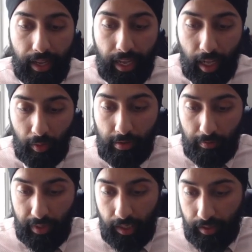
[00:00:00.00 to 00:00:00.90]
helps
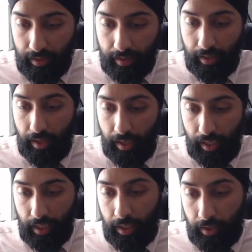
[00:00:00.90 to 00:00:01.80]
meet the
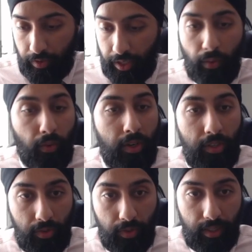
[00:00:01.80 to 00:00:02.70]
needs for your
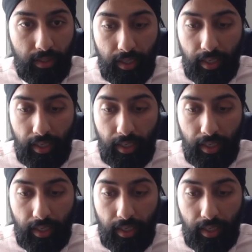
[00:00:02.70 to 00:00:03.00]
students,